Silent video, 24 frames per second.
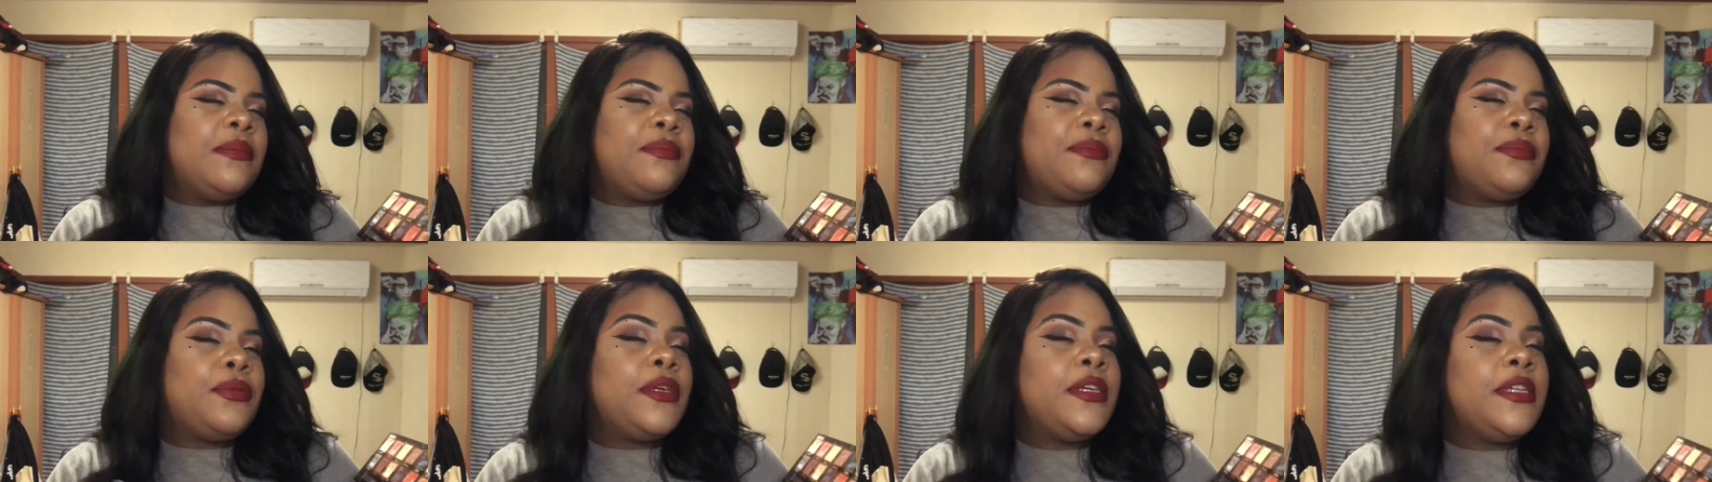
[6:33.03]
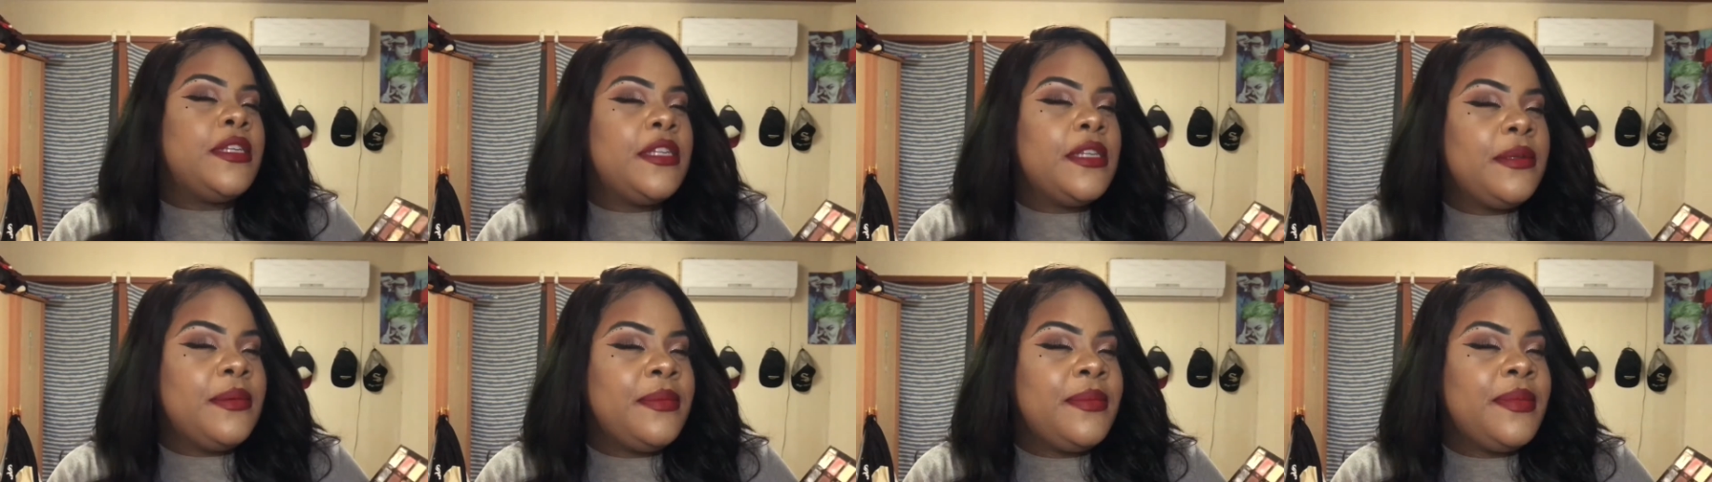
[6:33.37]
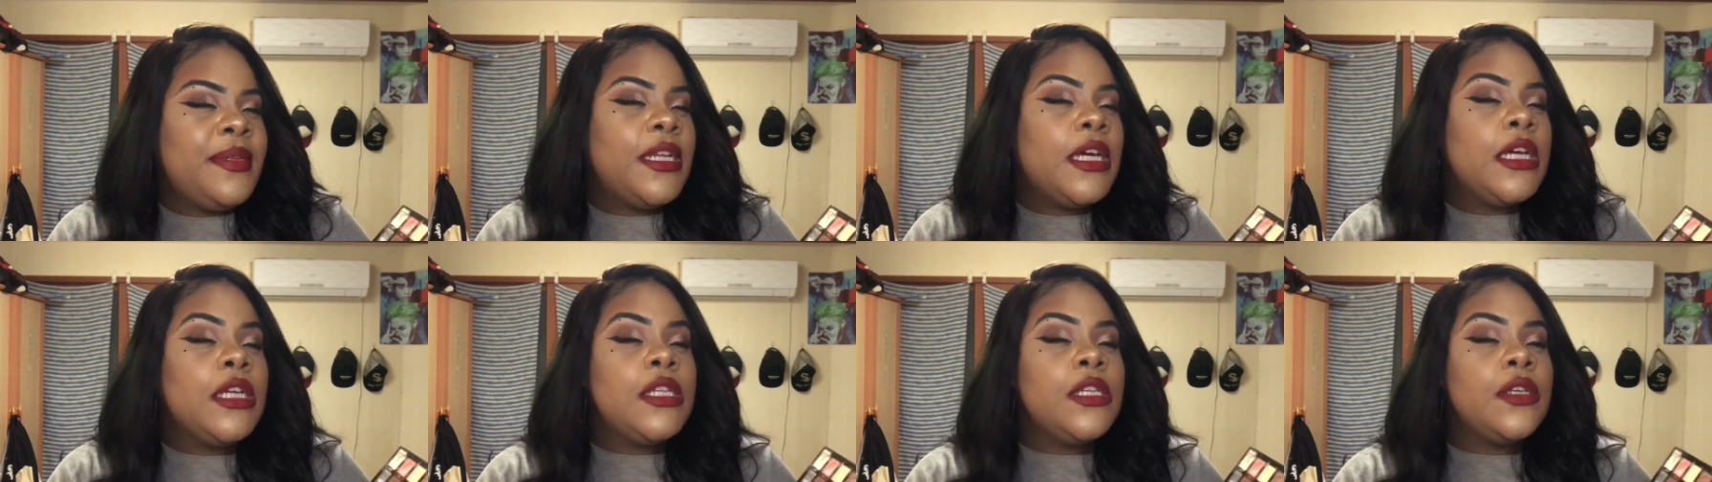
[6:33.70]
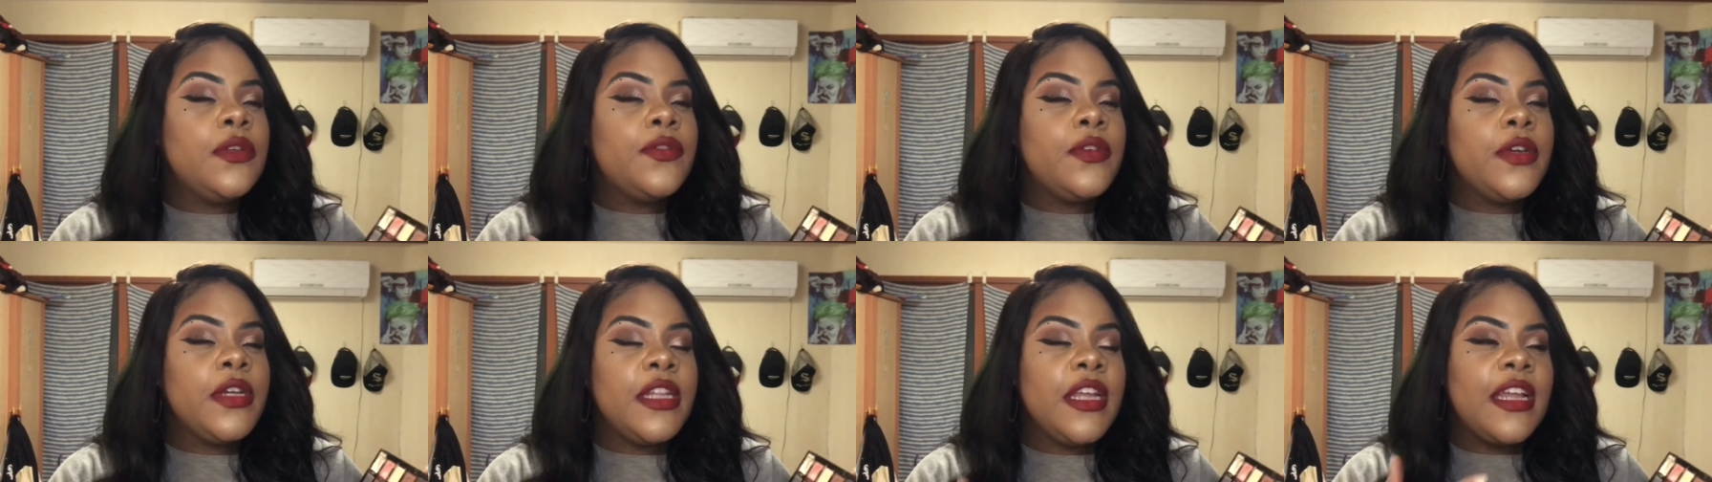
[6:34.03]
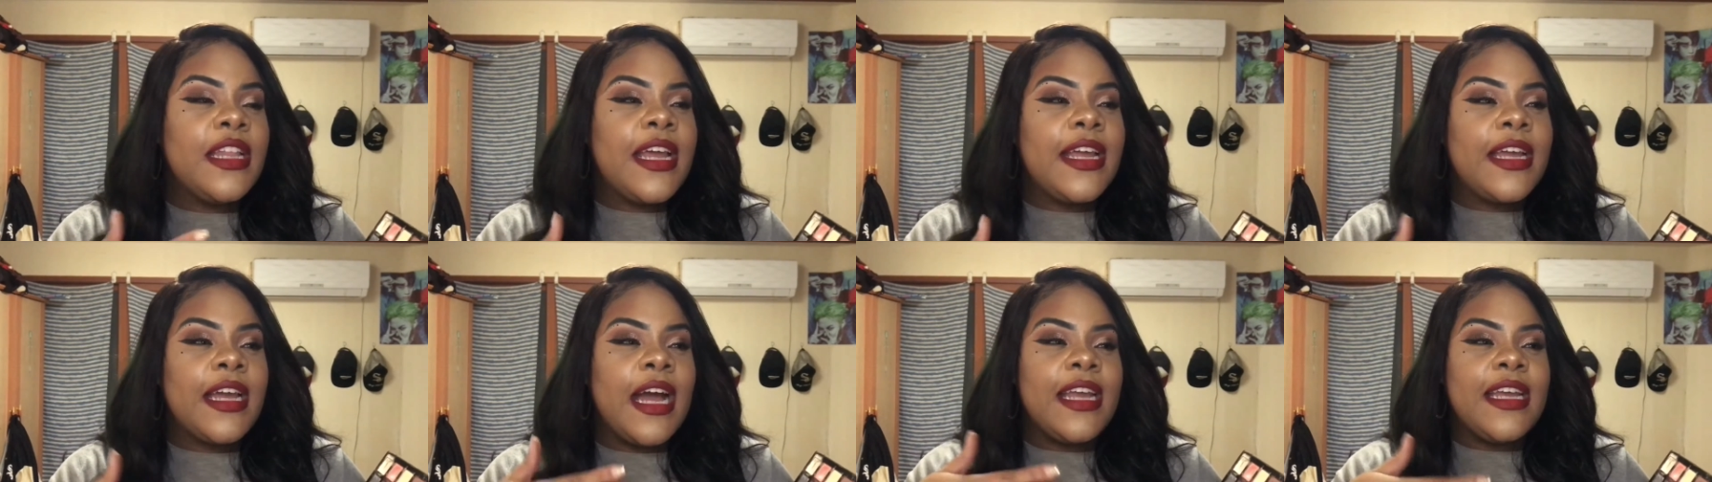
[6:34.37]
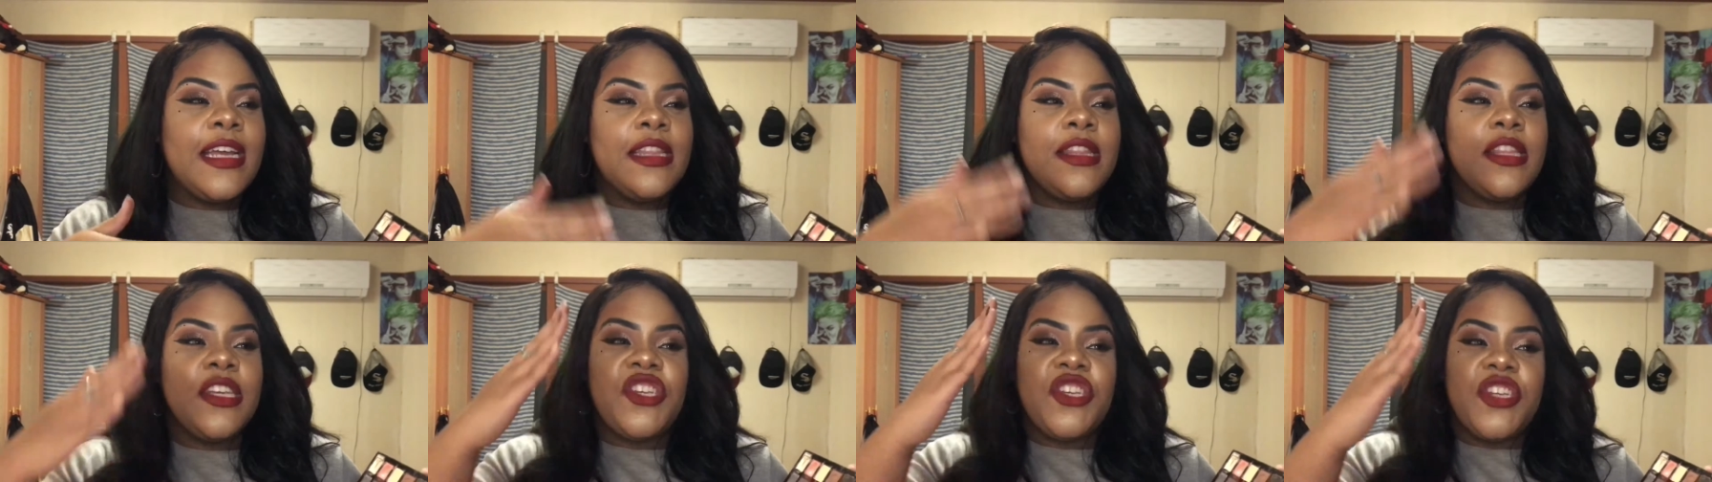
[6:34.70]
Prism doesn't really, like, I
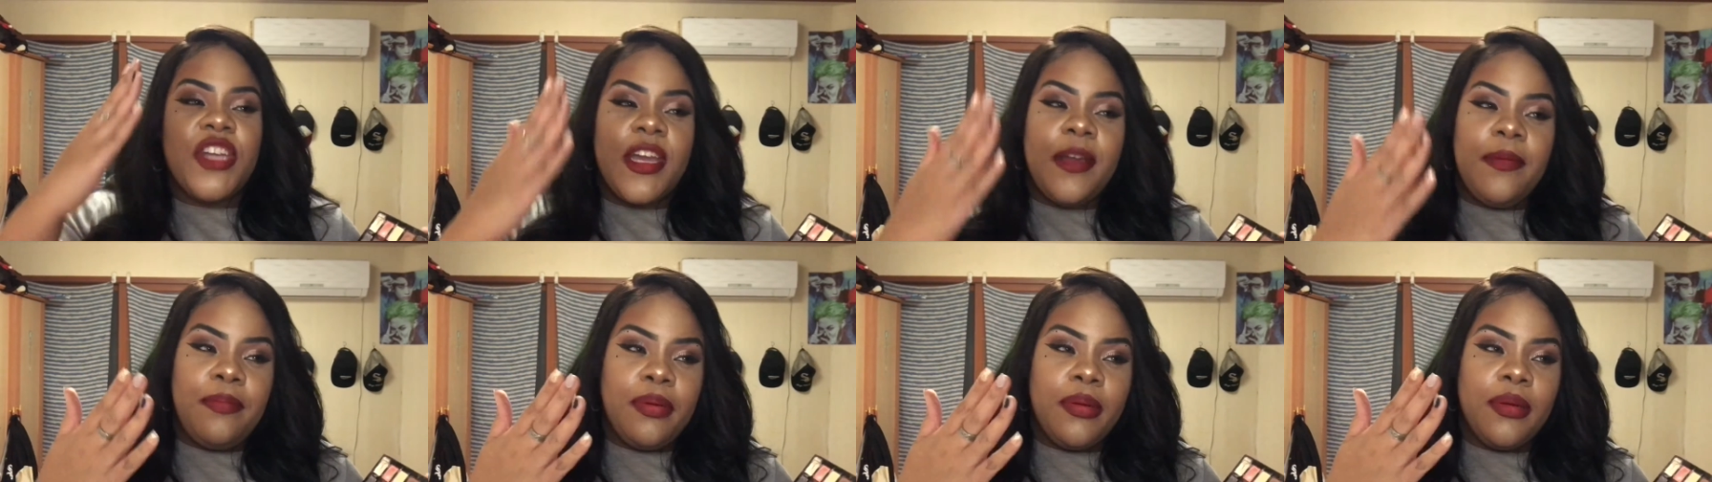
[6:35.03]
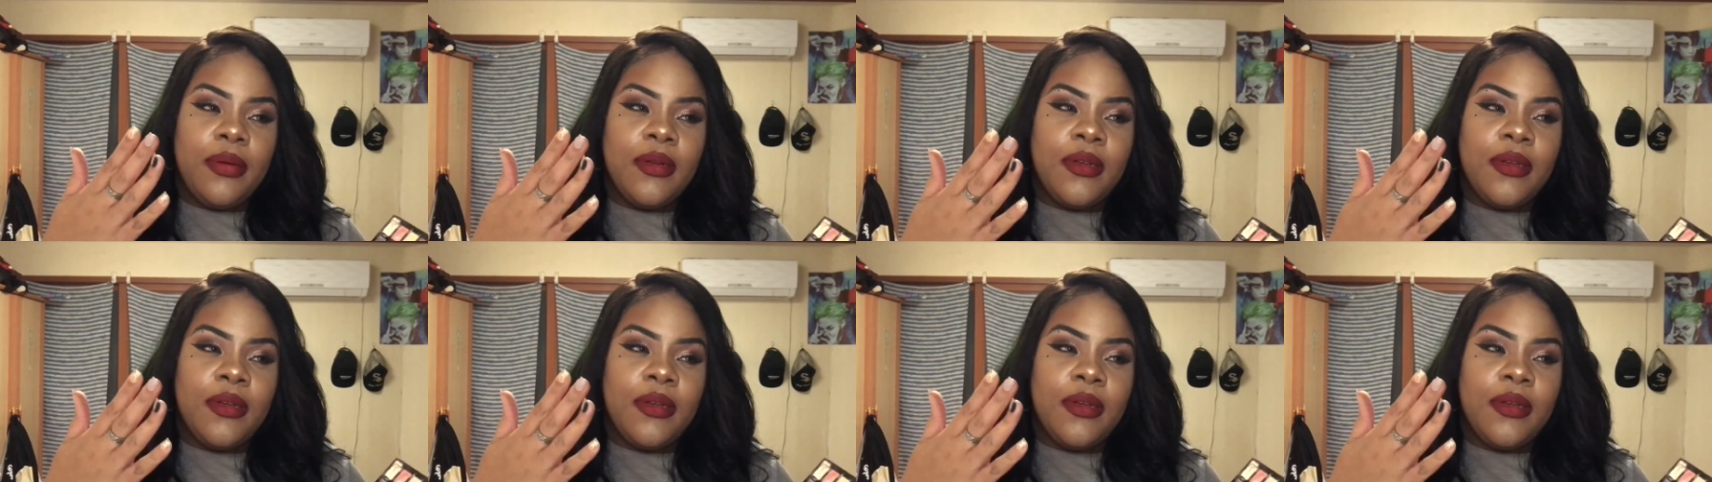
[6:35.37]
get the shape,